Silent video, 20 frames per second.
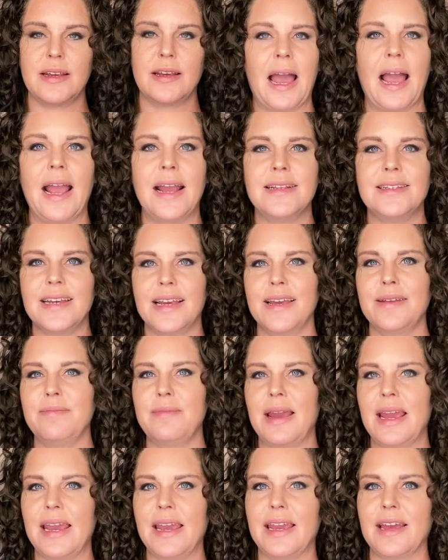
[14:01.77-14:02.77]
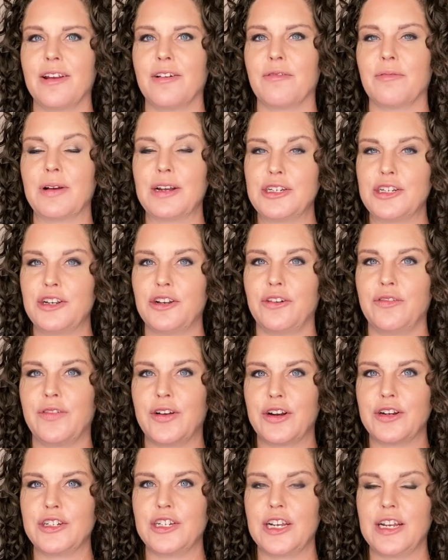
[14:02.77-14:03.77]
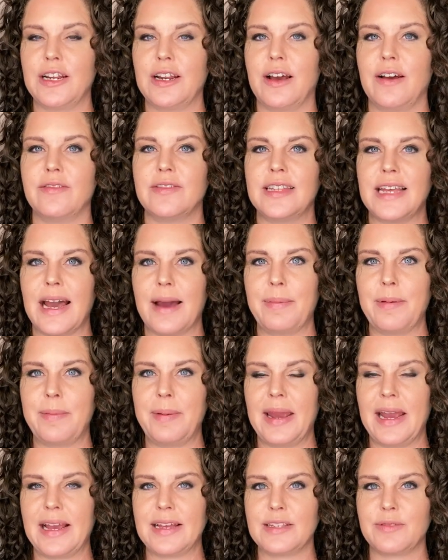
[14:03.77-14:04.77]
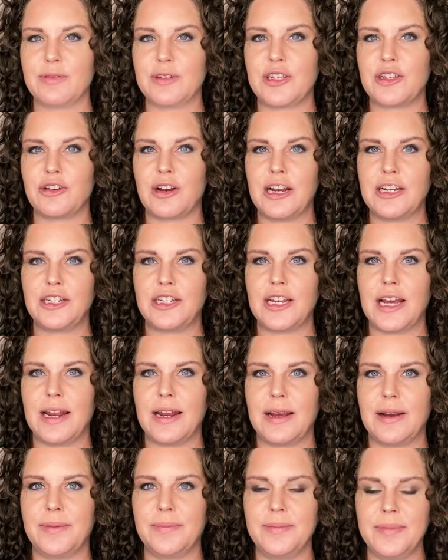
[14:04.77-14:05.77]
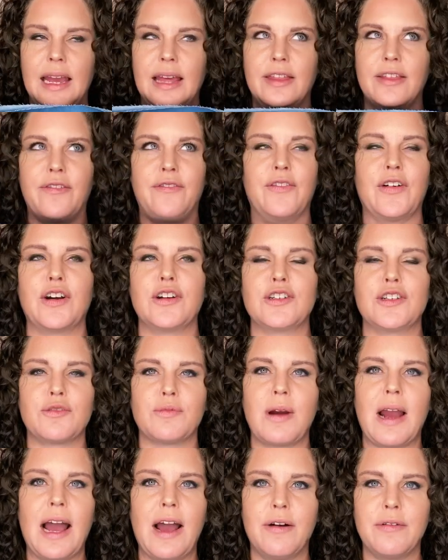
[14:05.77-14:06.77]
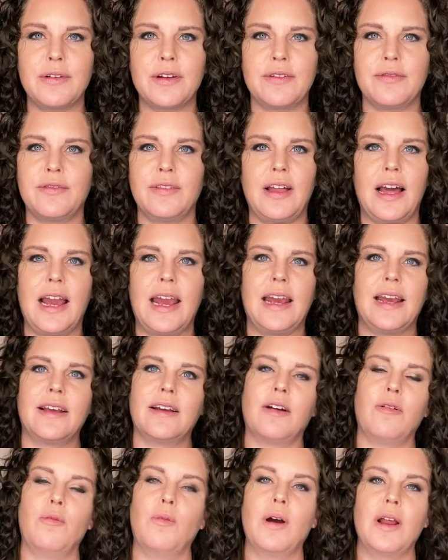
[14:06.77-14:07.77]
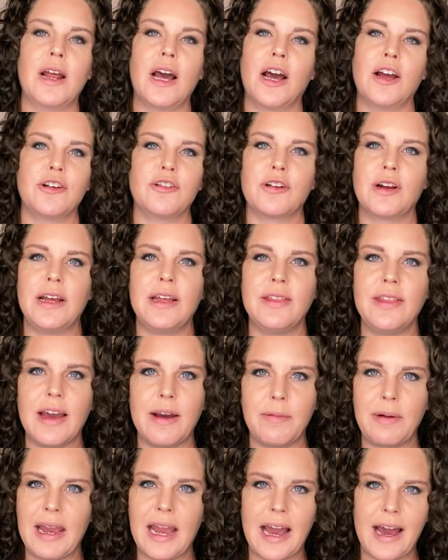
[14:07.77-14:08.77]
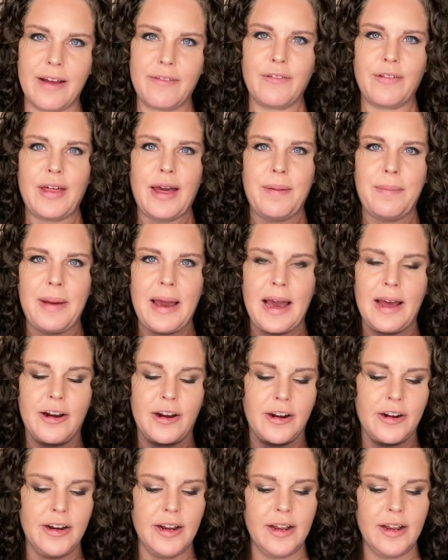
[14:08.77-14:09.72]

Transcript: I did make an original version of Zappa pants with stretch denim in the first round of like 100 that we had for that pattern.